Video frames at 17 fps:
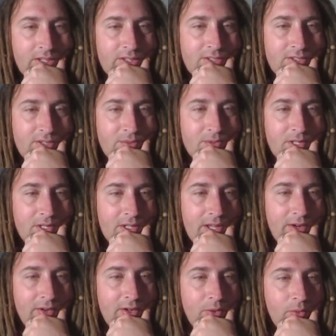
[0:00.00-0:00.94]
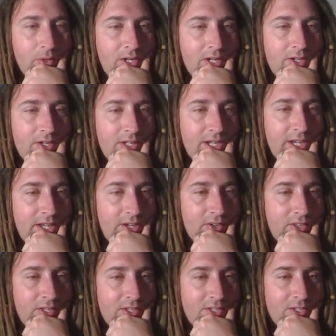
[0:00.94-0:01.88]
Seems like I don't know what
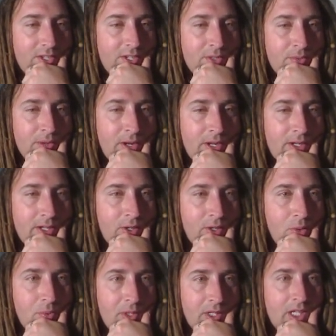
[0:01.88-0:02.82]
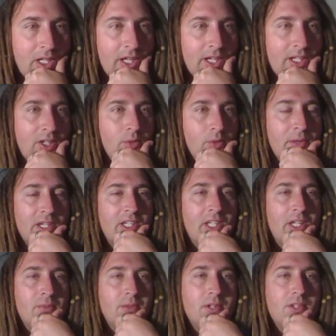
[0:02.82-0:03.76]
indicator this is, but I hope I
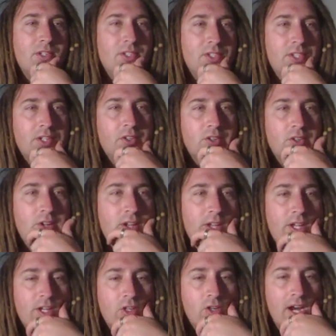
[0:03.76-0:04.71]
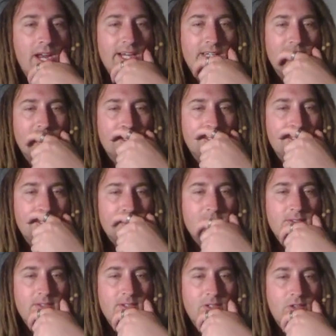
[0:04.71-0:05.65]
keep it. It's the Kraken.
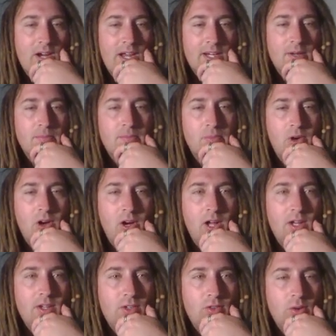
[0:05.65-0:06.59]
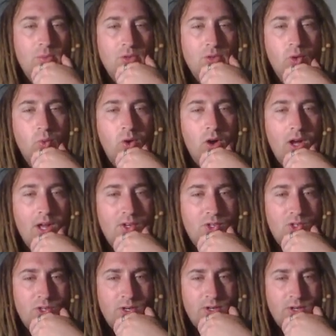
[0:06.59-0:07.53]
This Kraken bought crypto
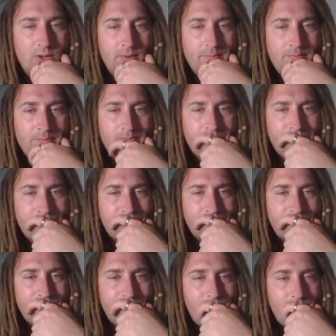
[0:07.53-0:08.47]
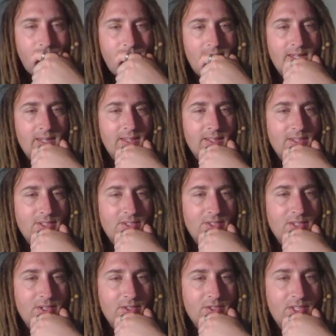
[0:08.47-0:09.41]
watch, and this
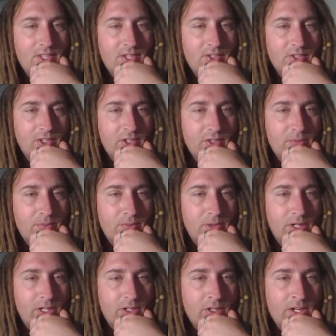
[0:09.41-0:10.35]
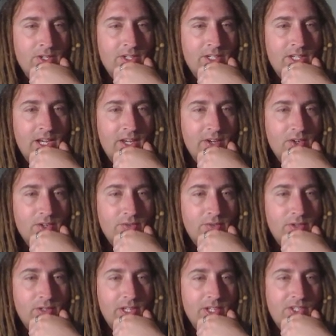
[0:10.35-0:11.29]
is interesting. These are pretty good indicators
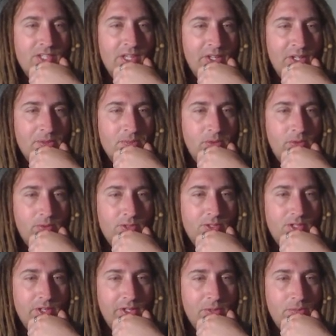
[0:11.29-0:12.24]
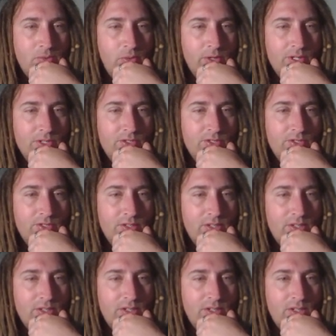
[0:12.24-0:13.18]
for like selling points.
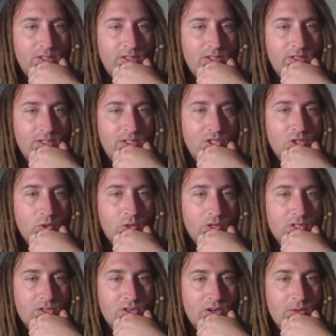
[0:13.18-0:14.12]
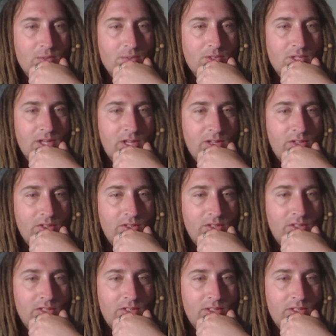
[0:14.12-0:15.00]
These short term sell.